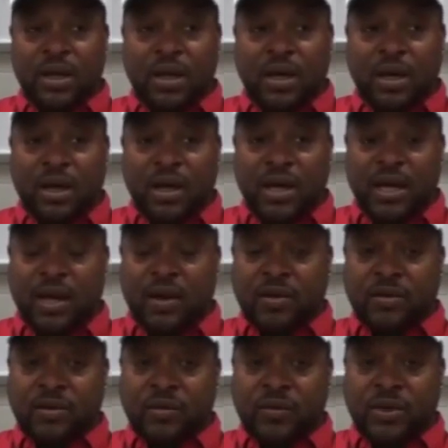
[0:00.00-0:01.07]
and
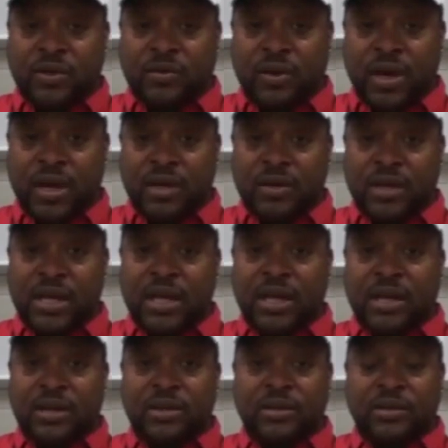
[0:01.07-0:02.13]
also we try to get
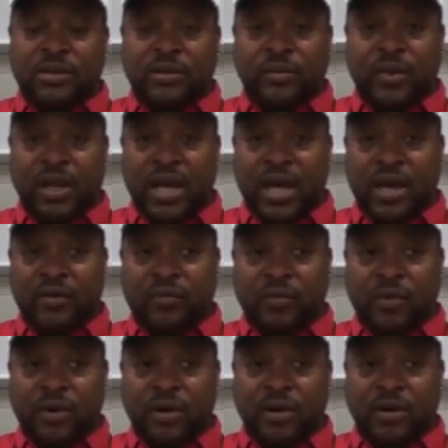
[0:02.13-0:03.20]
into some live
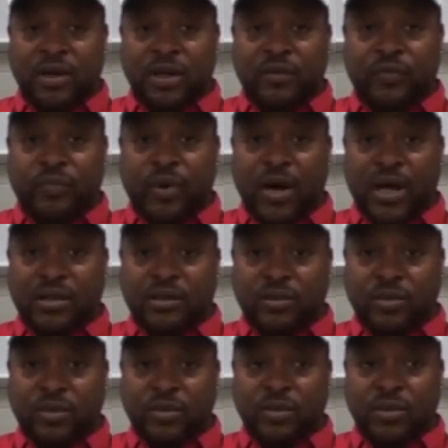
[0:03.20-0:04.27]
work if
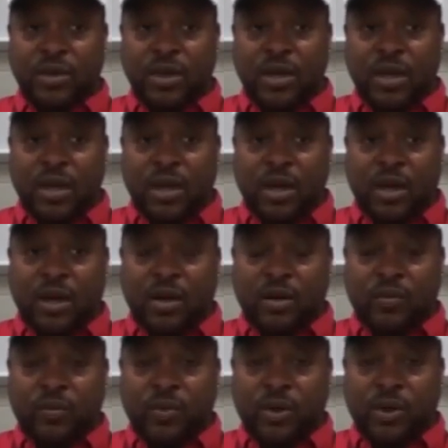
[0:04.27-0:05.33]
possible.
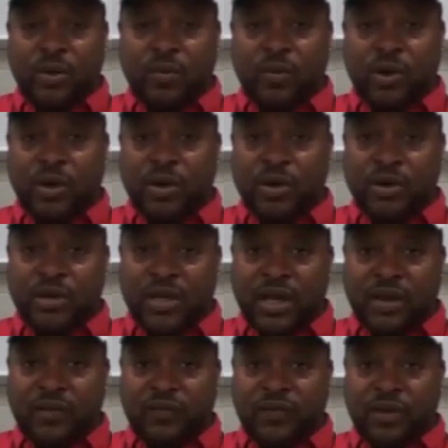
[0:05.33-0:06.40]
We're going to
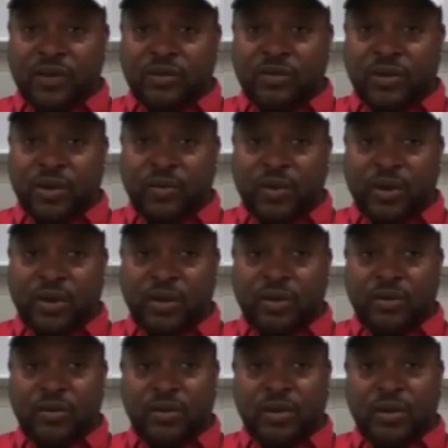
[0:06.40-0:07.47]
take a field trip
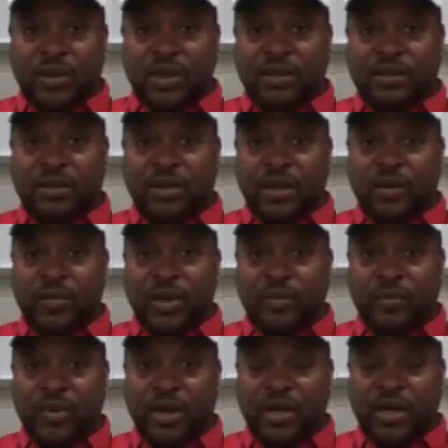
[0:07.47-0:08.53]
here this
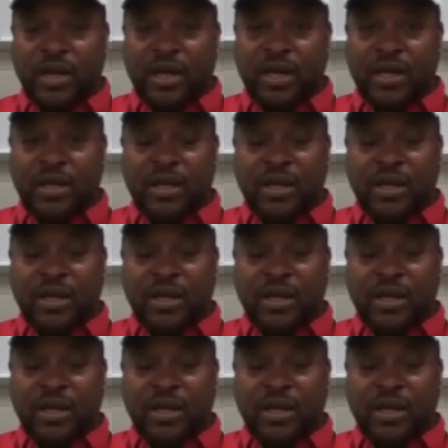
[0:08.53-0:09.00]
coming Monday